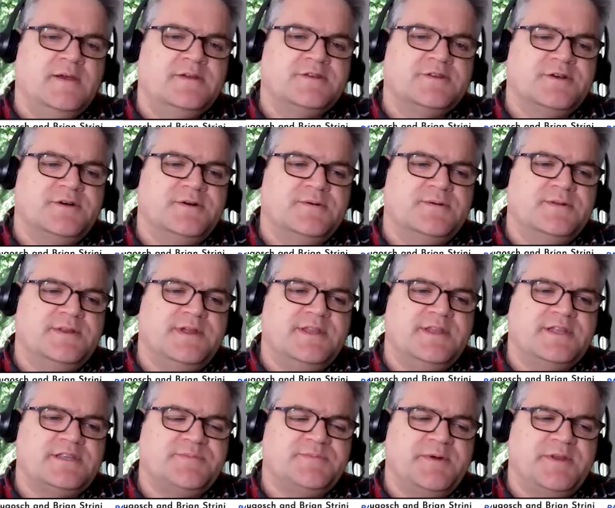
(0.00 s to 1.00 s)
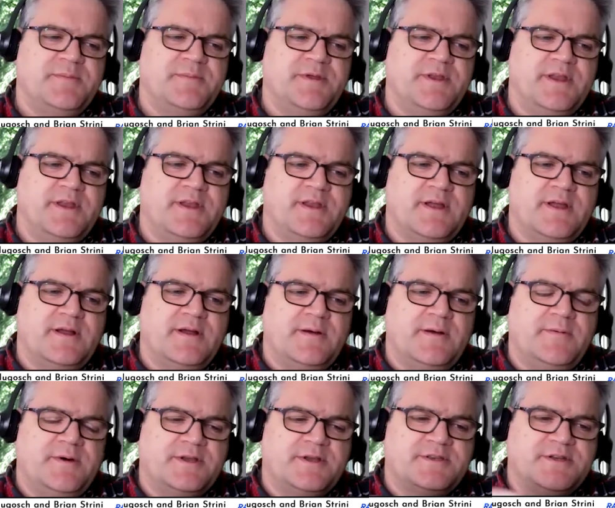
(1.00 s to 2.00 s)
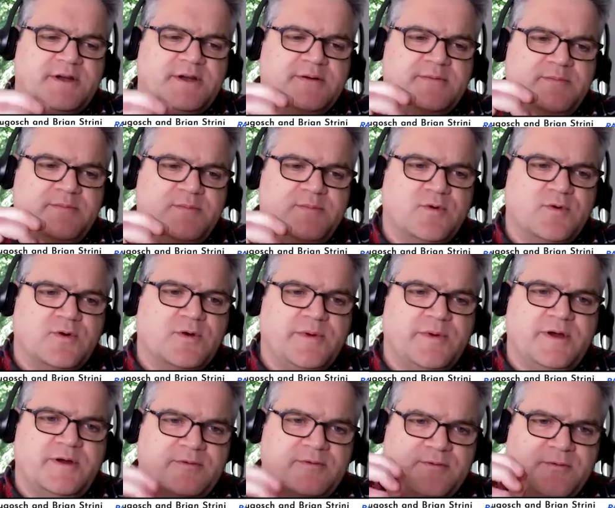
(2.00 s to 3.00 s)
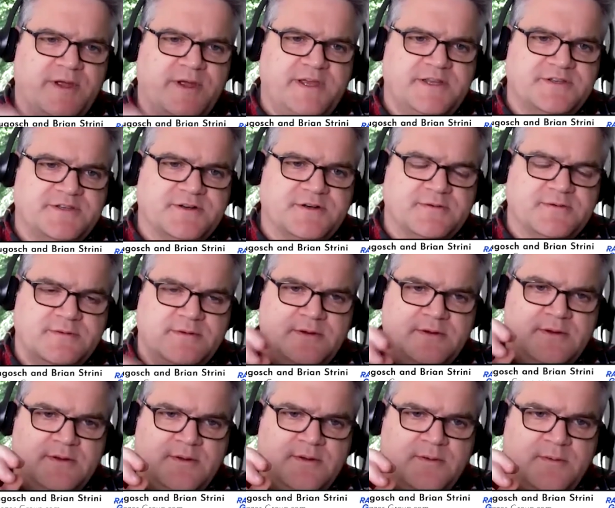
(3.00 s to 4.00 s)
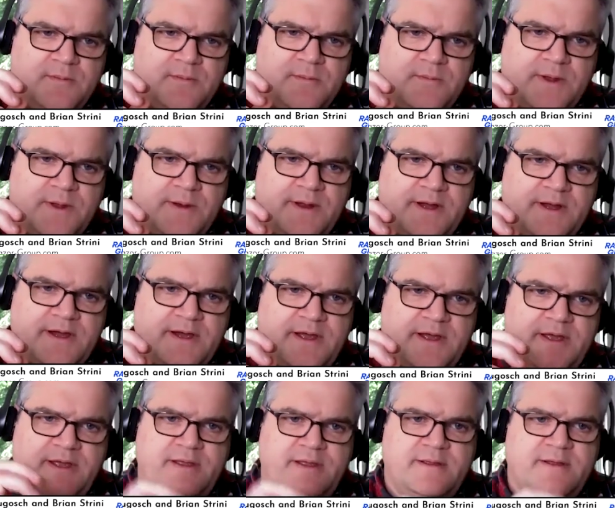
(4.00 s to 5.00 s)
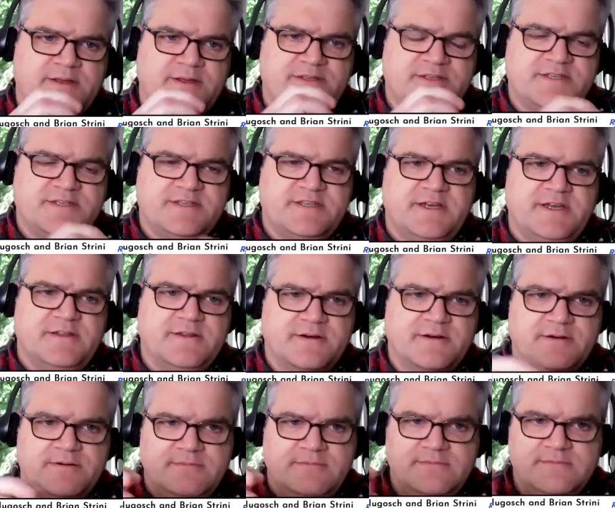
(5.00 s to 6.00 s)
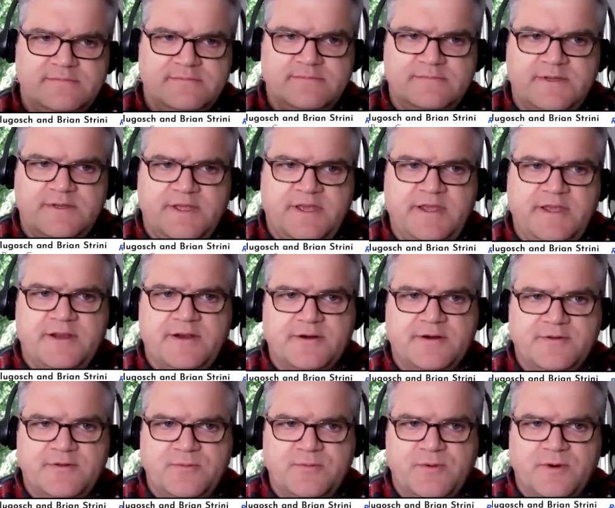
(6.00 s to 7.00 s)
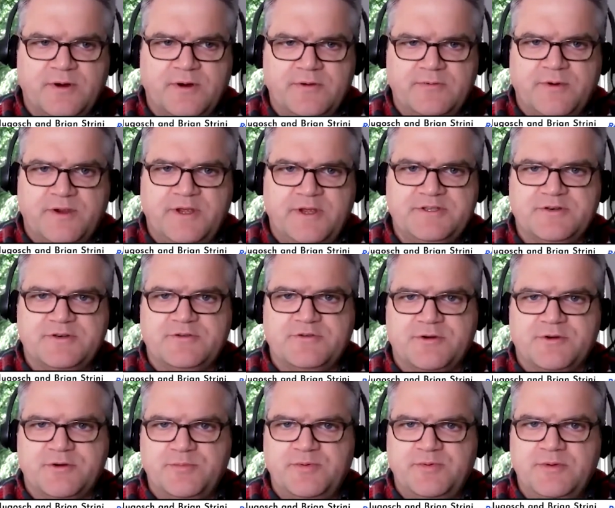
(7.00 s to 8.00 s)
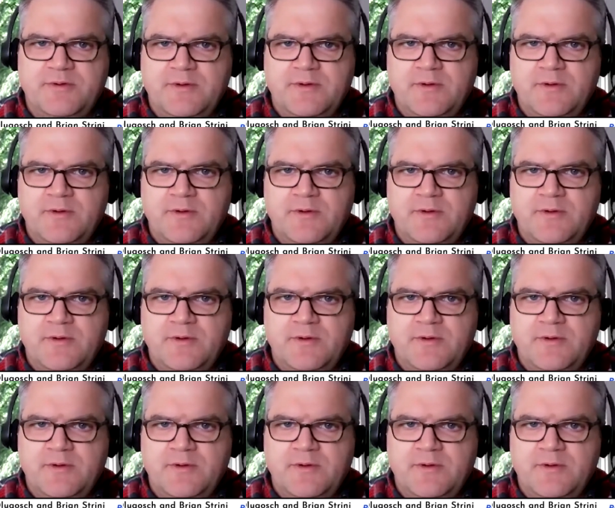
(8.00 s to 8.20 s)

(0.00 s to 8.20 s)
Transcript: So let's spend a minute. I want to talk more about Razor. When I, as a seller, hear the word Razor Group,